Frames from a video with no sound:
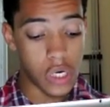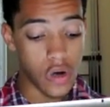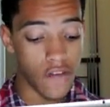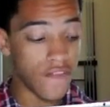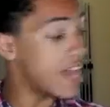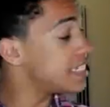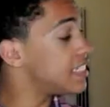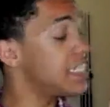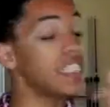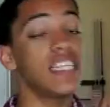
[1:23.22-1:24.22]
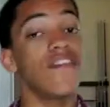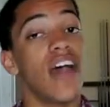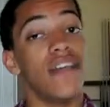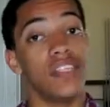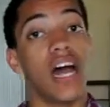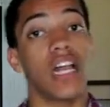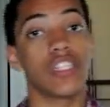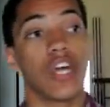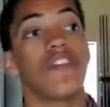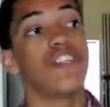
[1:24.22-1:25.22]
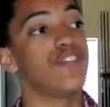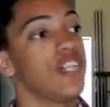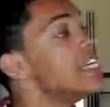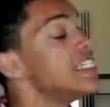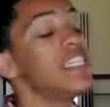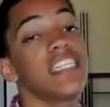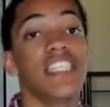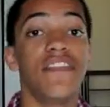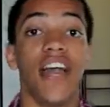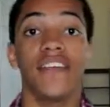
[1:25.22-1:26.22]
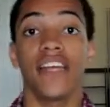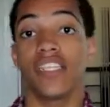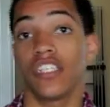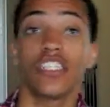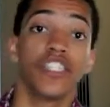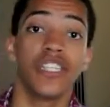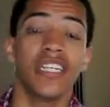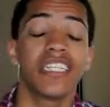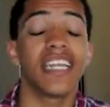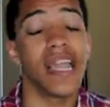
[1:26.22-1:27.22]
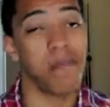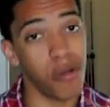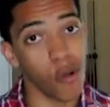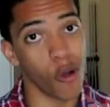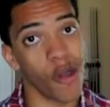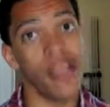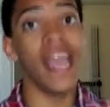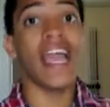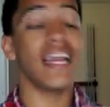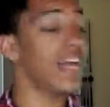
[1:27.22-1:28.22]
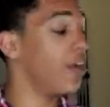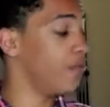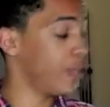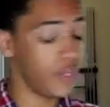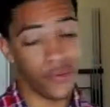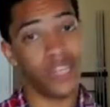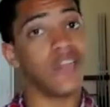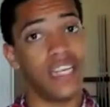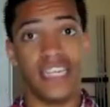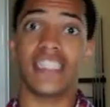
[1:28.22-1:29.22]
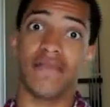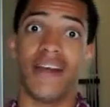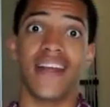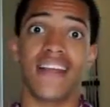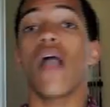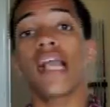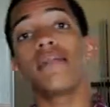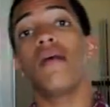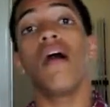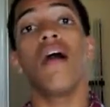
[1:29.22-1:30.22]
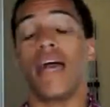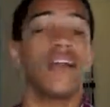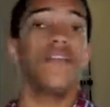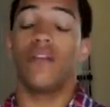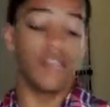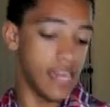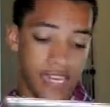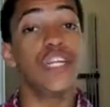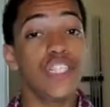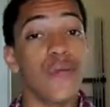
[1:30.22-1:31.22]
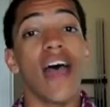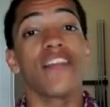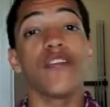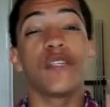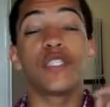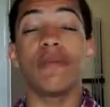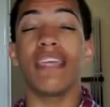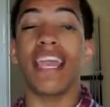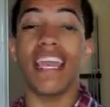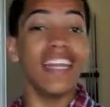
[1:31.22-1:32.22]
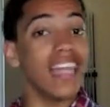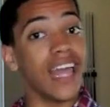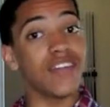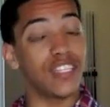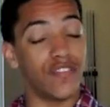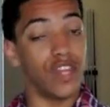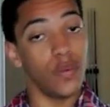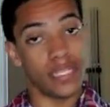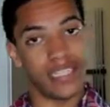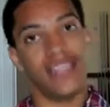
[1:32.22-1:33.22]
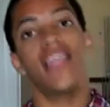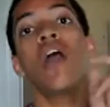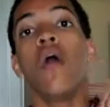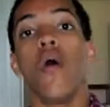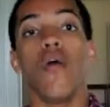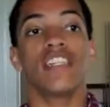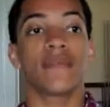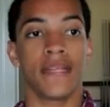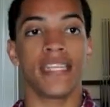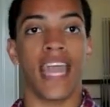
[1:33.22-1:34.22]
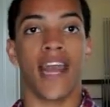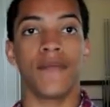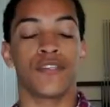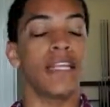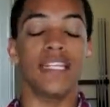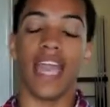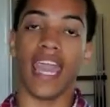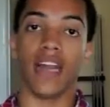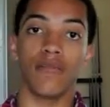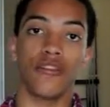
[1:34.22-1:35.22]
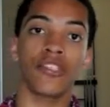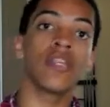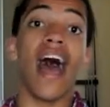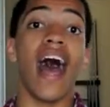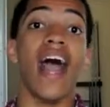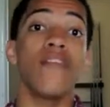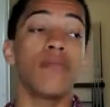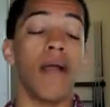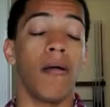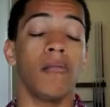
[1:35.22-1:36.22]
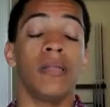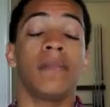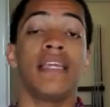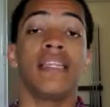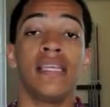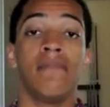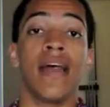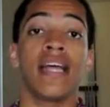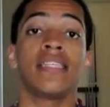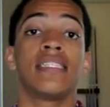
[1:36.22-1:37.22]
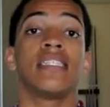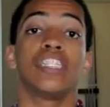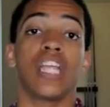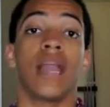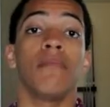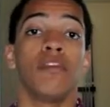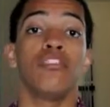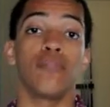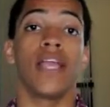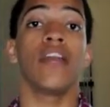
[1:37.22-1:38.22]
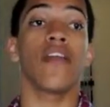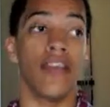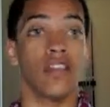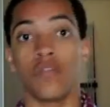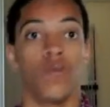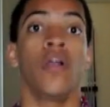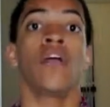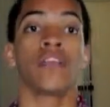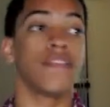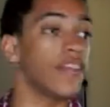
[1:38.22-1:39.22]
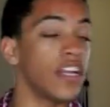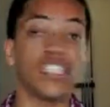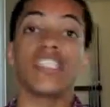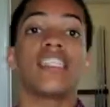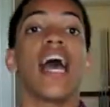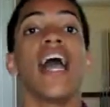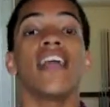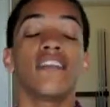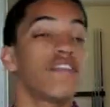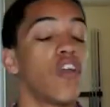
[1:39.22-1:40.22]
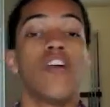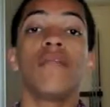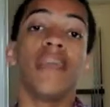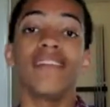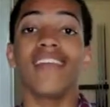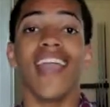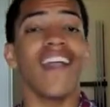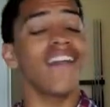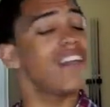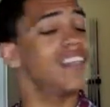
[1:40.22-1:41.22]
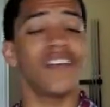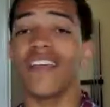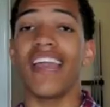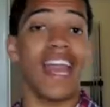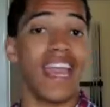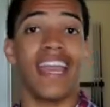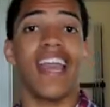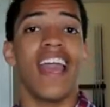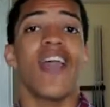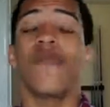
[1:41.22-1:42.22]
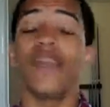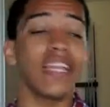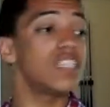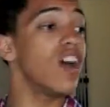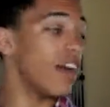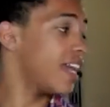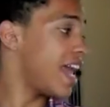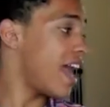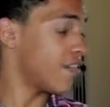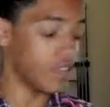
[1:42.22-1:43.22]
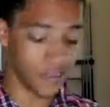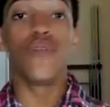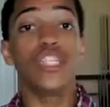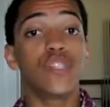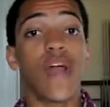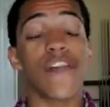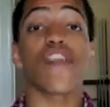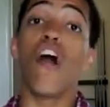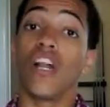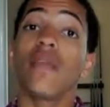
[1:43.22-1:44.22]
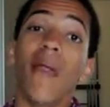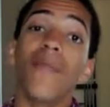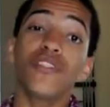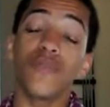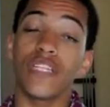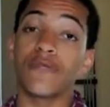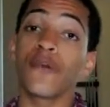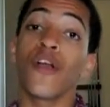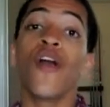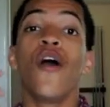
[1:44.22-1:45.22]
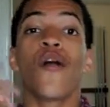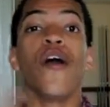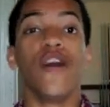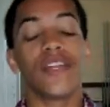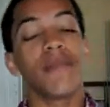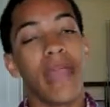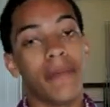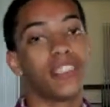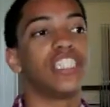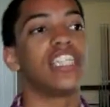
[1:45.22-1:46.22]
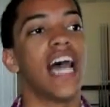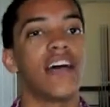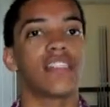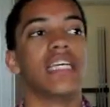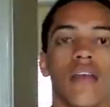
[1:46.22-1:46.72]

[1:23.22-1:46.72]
or find sixty-five dollars on the street? sixty-five dollars on the street because I am poor and I really, really need some money. Racquetball, I don't even know what that is. Would you rather speak any language fluently or speak to animals? To animals, I would probably be the best Shamu trainer in the world. If they're just tired of throwing me in the air, it's okay. We can talk it out. Would you rather only be able to whisper or only be able to shout?